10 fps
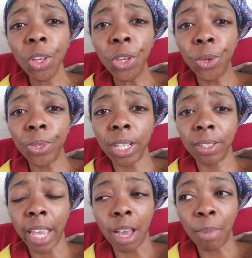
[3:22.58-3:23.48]
using
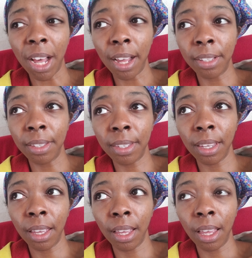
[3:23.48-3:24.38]
tampons,
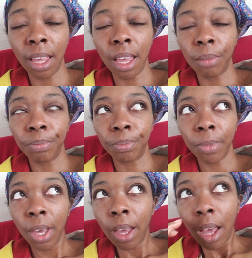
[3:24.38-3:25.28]

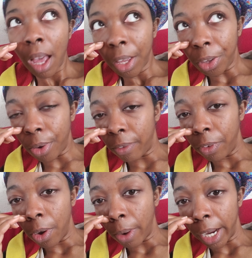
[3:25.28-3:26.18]
you have
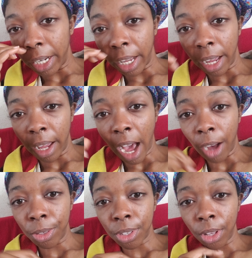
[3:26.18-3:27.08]
no idea
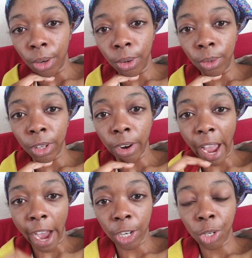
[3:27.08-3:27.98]
how slow your
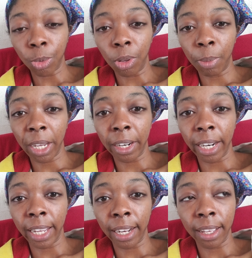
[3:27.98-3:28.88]
actual
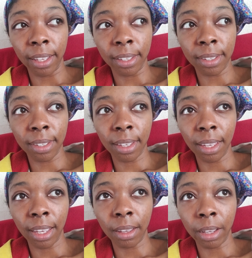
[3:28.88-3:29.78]
period is.
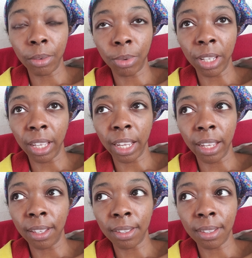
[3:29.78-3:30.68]
It, it really
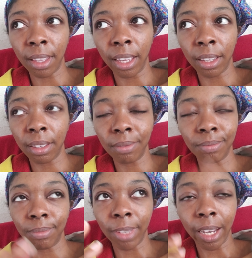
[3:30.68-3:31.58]
is. Like,
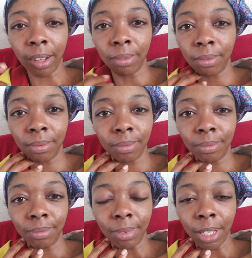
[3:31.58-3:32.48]
yeah,
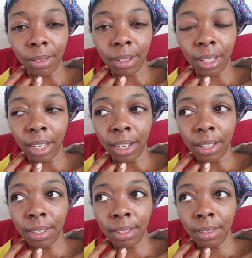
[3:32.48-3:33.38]
it really
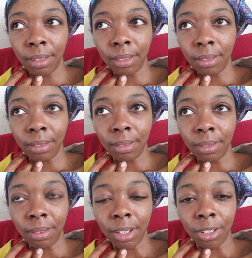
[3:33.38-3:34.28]
is.
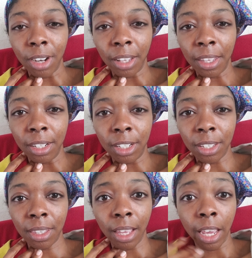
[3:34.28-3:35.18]
There's nothing
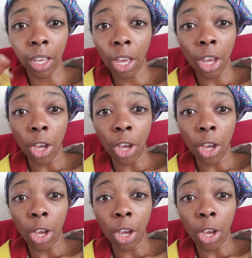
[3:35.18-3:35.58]
just like